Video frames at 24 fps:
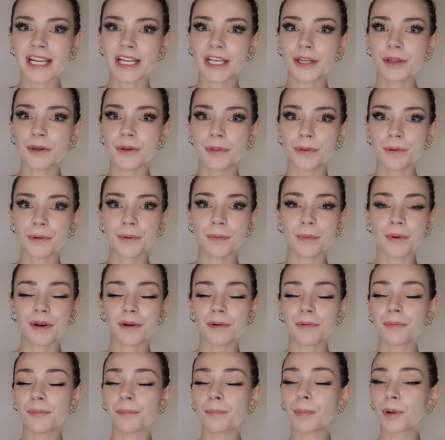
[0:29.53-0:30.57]
take you through what
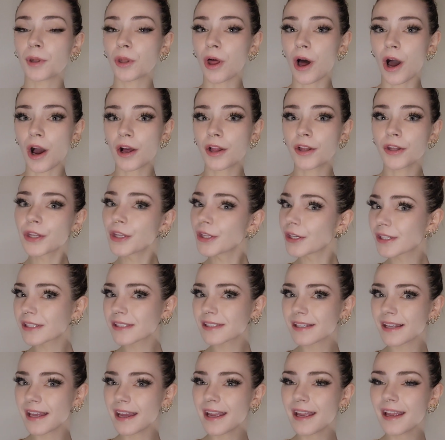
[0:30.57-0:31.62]
a block
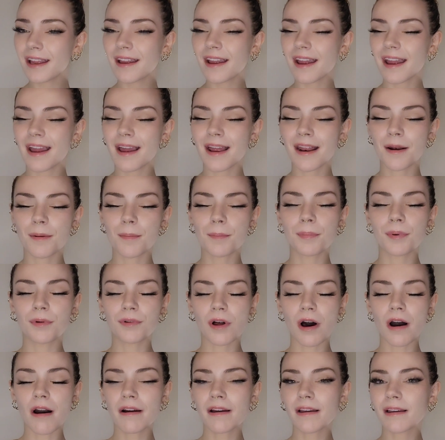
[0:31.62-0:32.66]
looks like, and
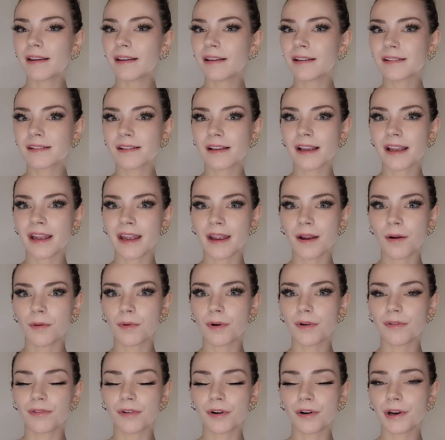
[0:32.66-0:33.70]
block is a
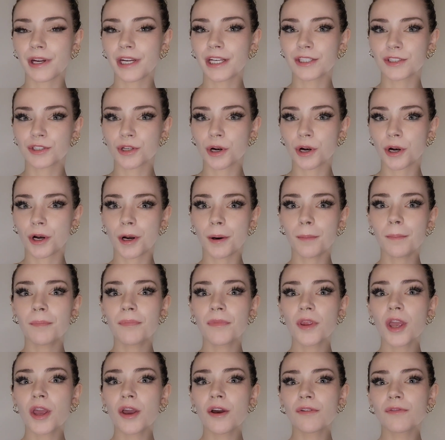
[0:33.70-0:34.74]
referring term
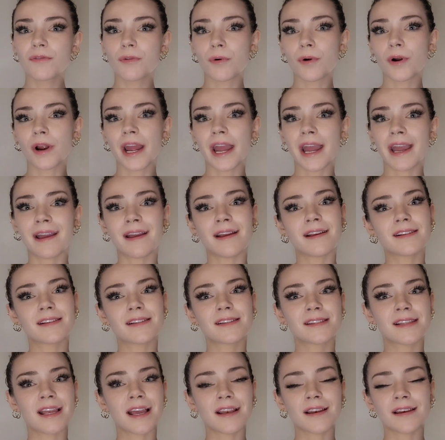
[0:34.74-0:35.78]
for a
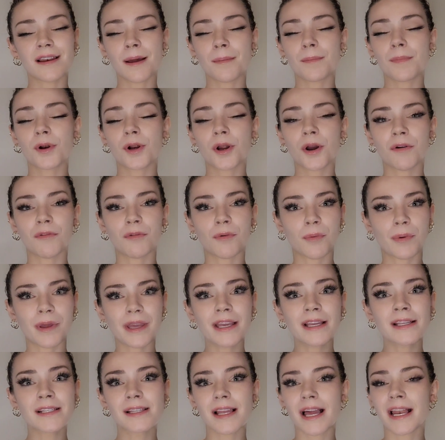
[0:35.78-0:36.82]
set number of
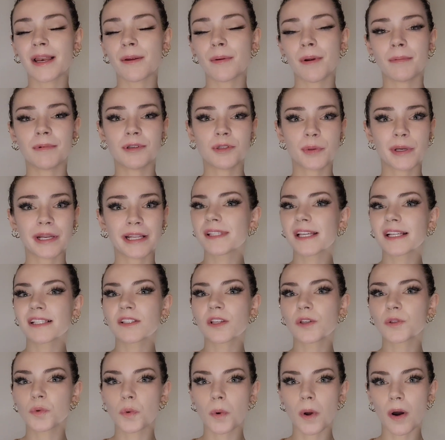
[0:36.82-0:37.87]
weeks, anywhere between
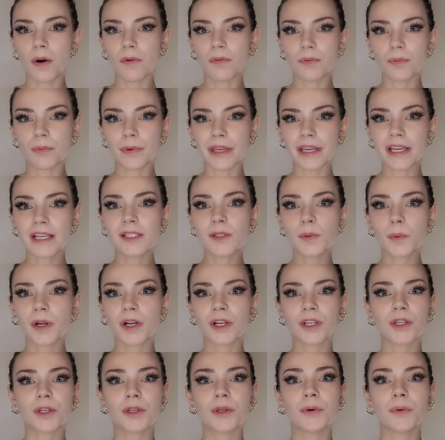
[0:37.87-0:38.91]
6 to 12 weeks,
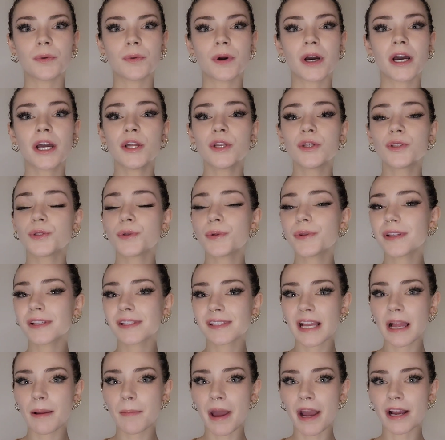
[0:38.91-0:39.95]
where you do the
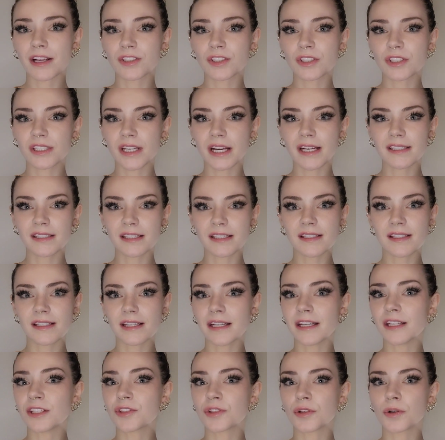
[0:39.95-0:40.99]
same exercises
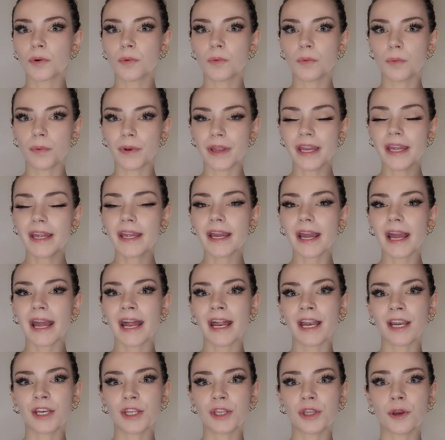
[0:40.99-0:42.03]
each week
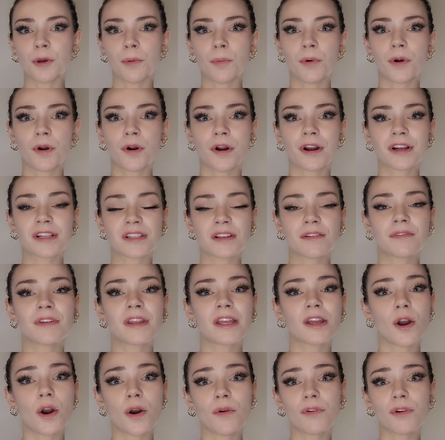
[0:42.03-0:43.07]
and you
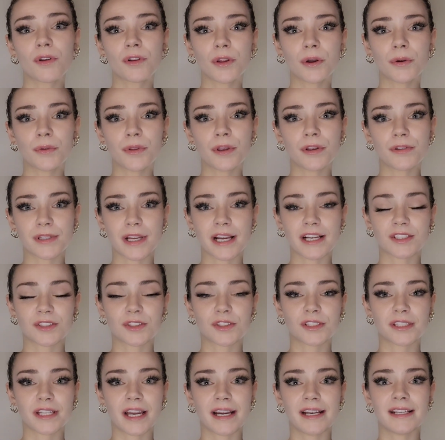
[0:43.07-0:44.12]
progressively overload those
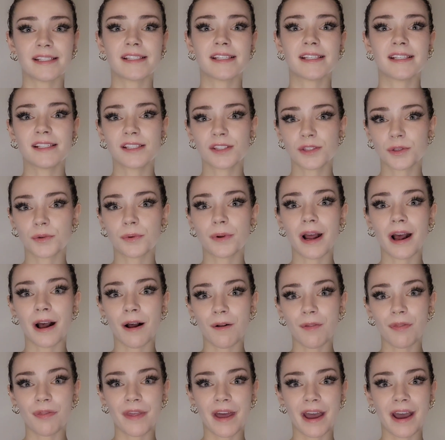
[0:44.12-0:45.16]
exercises
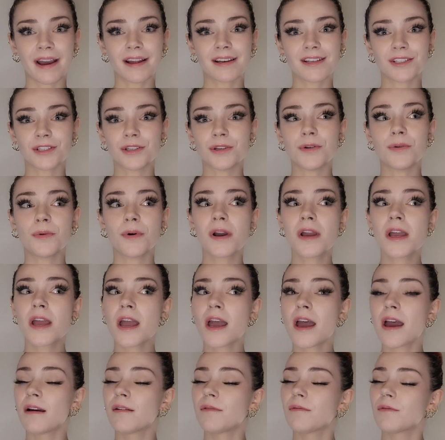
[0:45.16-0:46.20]
throughout that to,
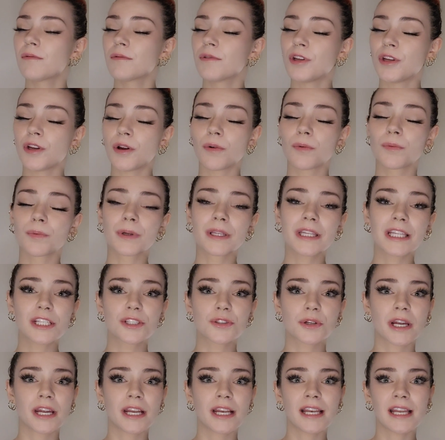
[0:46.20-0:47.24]
really
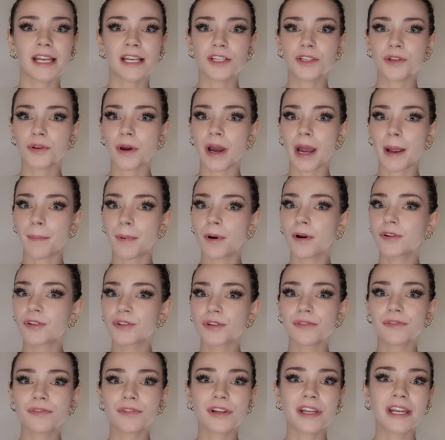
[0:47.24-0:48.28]
train into
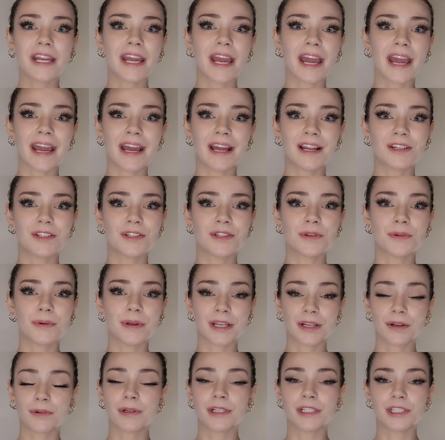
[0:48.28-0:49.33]
hypertrophy and to
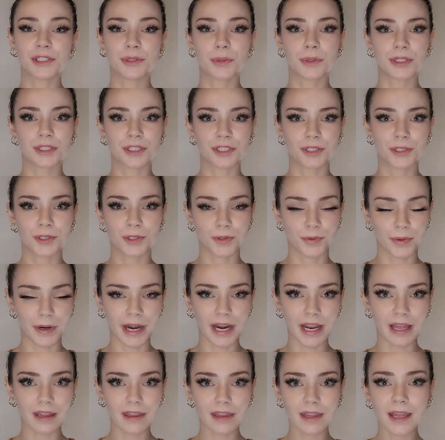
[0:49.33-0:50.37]
increase your
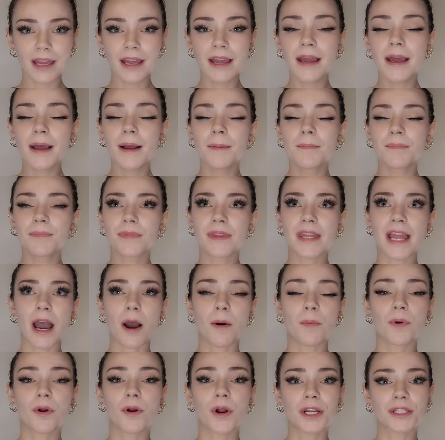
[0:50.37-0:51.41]
strength.
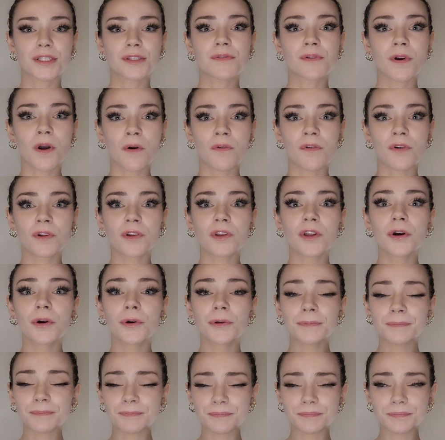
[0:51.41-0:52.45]
Now, progressive
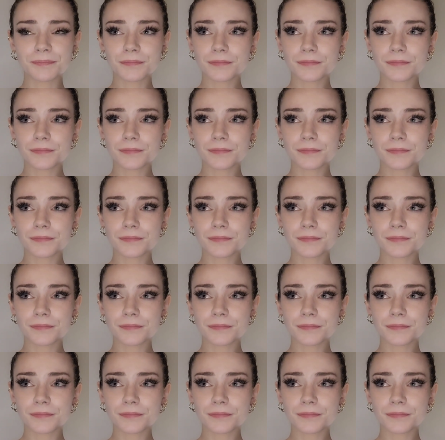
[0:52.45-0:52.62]
overload